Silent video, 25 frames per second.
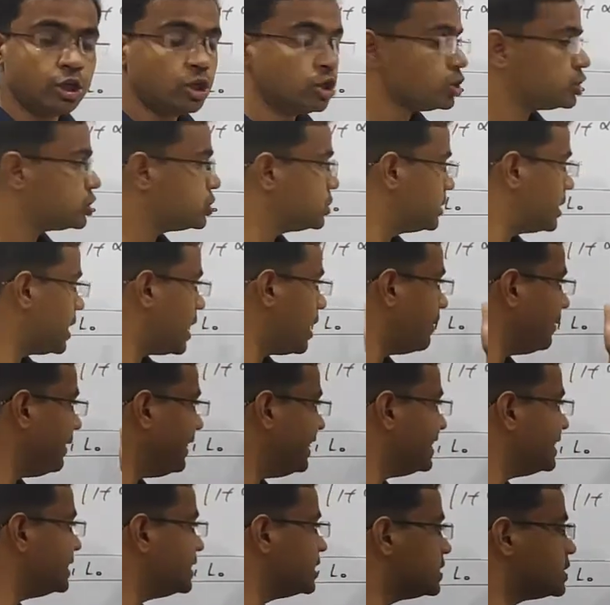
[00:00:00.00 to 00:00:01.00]
So now
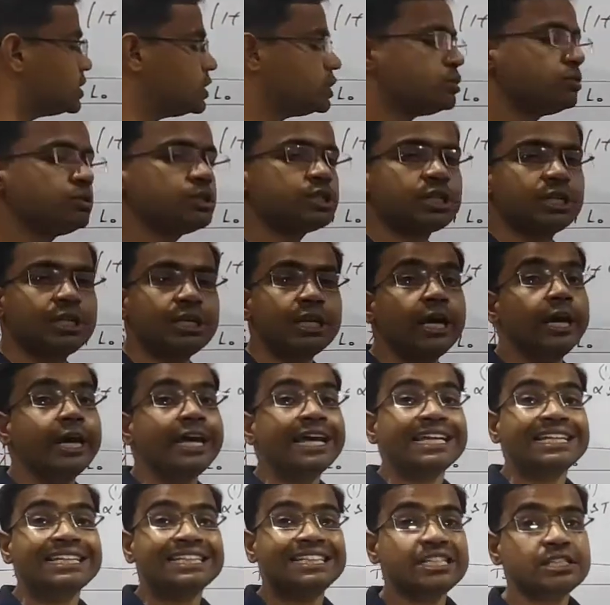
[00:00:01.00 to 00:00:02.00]
in this situation,
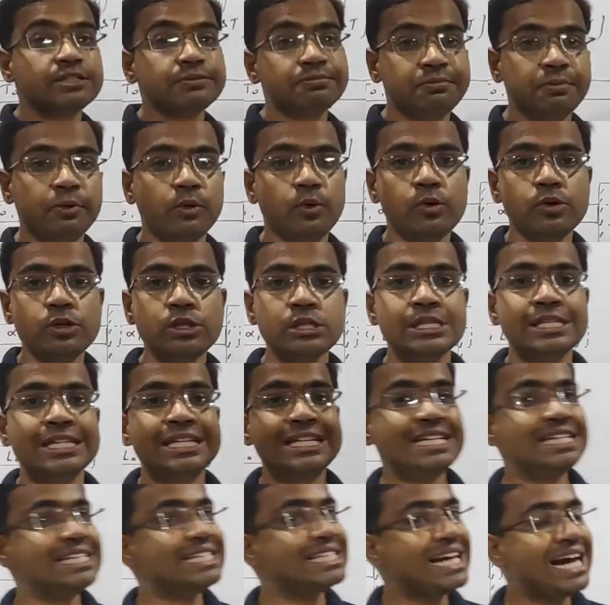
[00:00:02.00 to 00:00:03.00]
this force
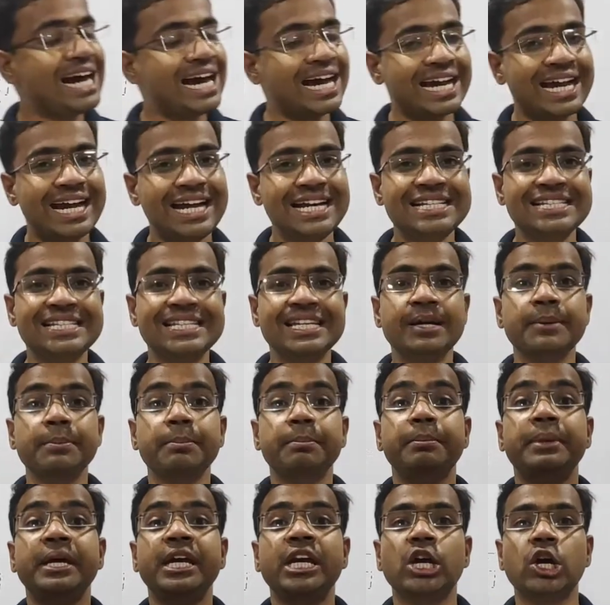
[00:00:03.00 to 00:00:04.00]
is
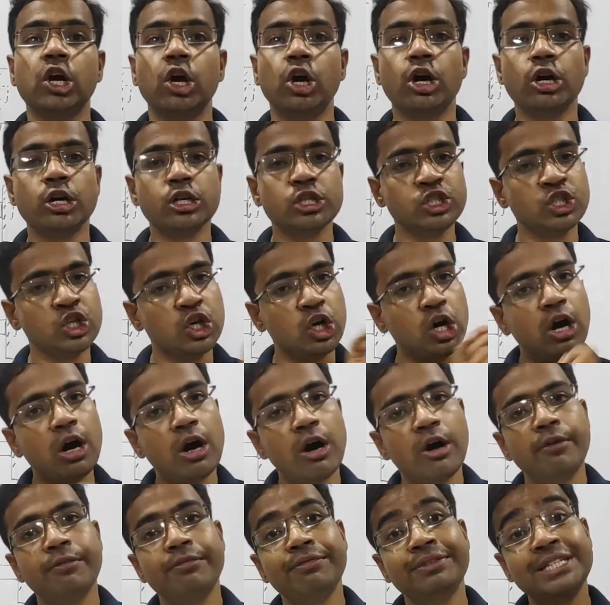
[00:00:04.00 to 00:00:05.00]
arising because
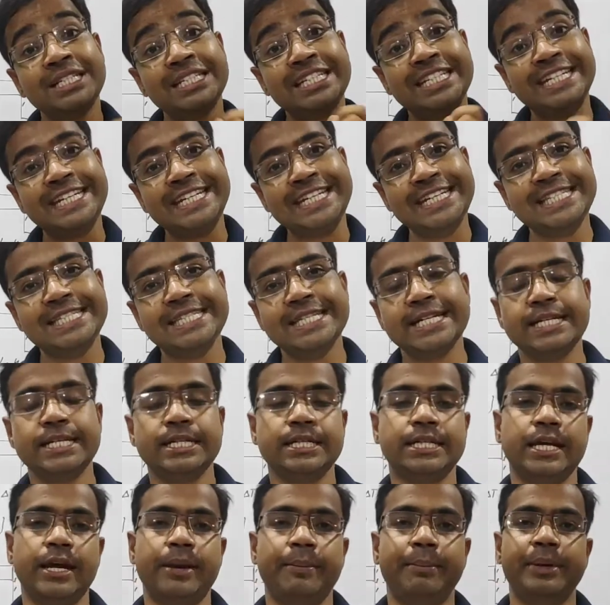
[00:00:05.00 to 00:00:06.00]
of change
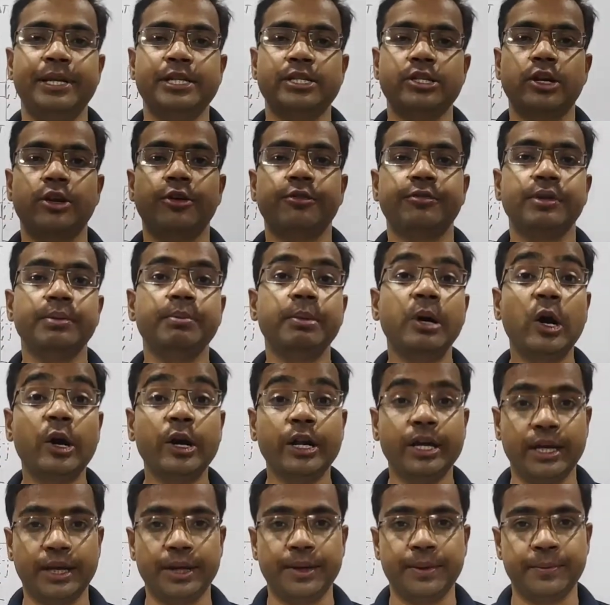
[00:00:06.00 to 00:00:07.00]
in temperature of the
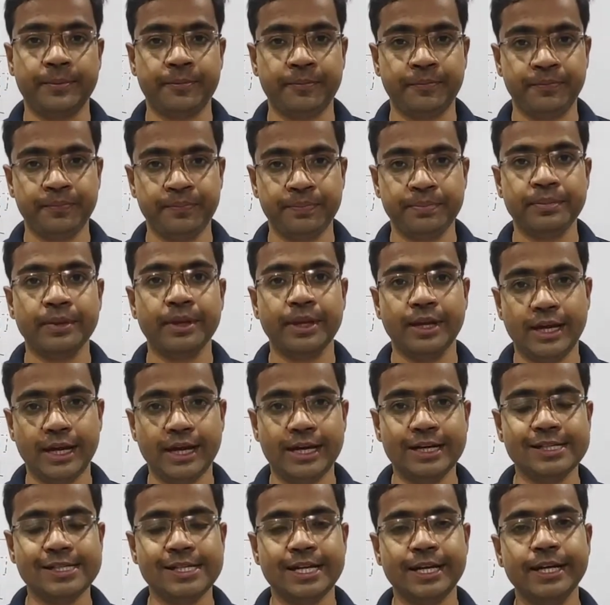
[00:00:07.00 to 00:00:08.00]
body.
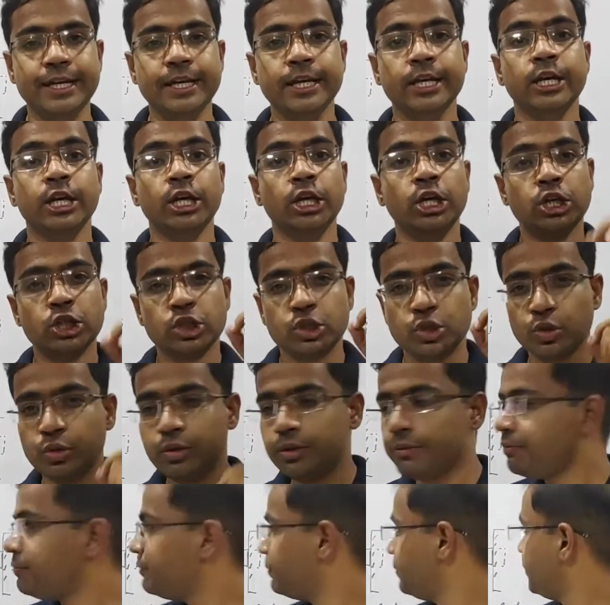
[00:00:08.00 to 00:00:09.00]
Understanding? So
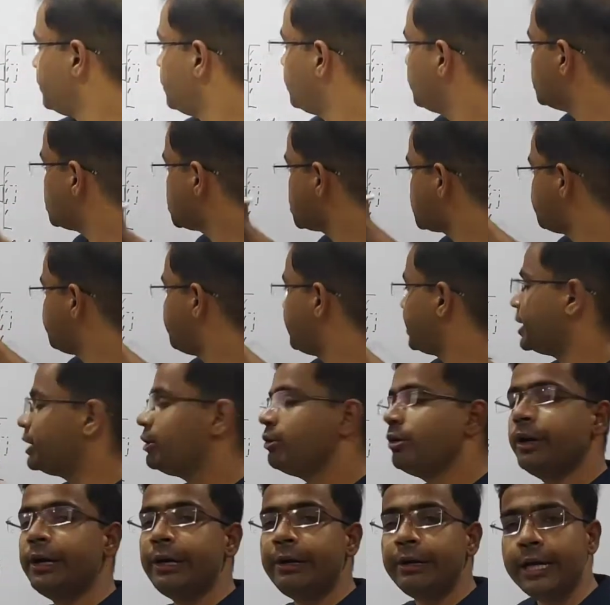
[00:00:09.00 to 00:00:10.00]
the force per
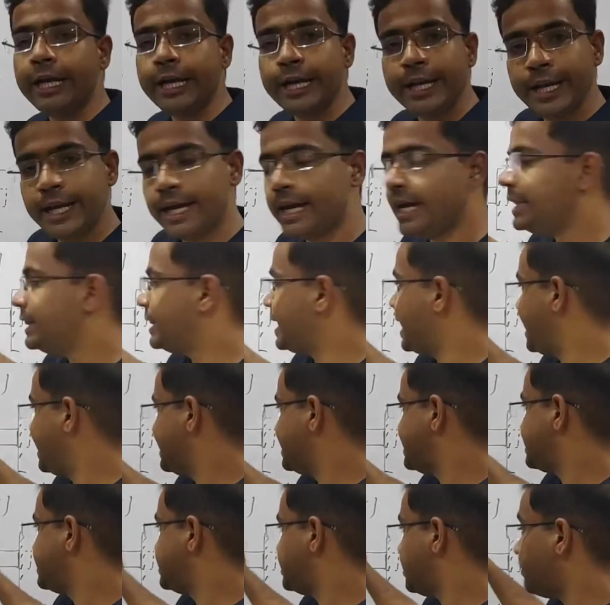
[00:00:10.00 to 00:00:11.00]
unit area that
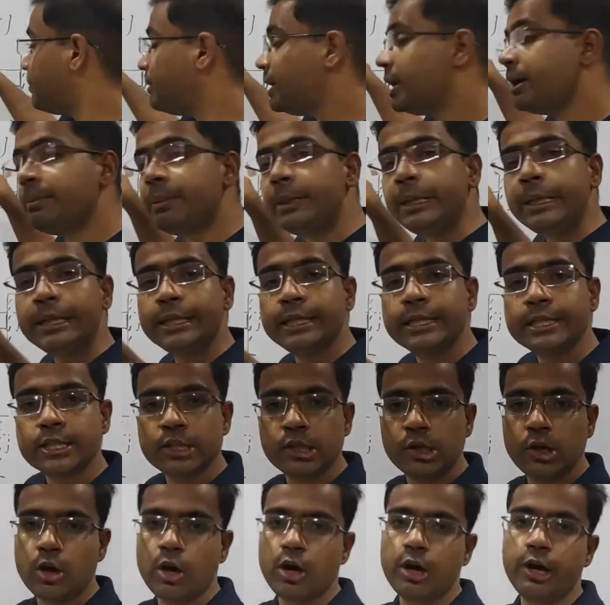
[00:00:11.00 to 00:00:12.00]
is developed in this
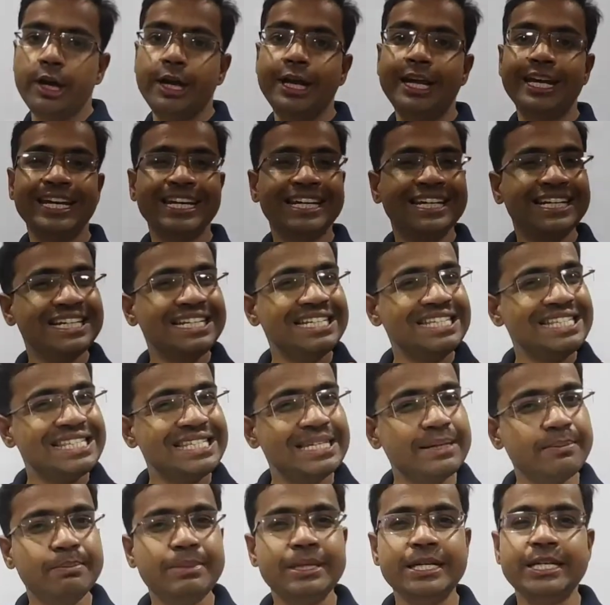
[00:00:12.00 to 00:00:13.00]
rod is
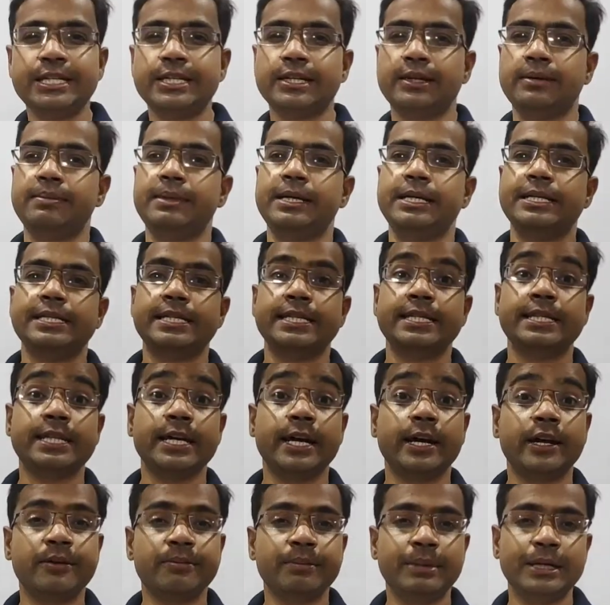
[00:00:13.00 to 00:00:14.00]
simply termed as
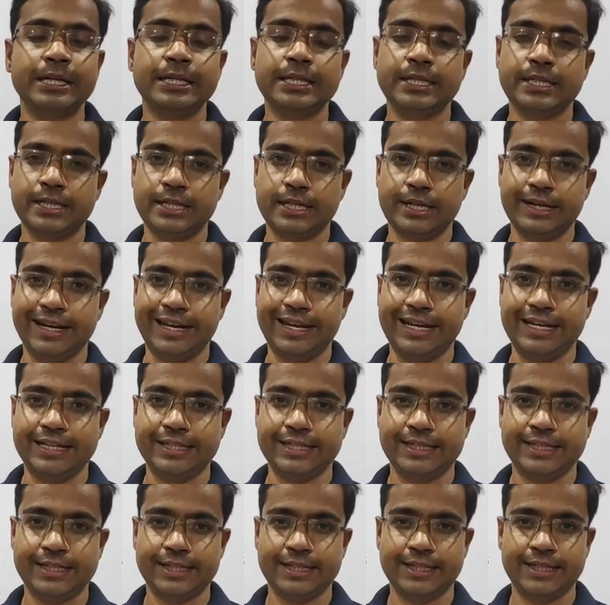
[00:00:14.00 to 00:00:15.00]
thermal
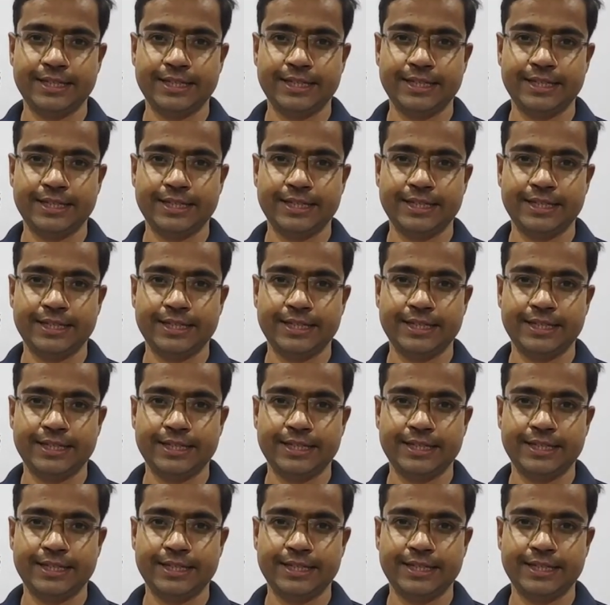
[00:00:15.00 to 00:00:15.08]
stress.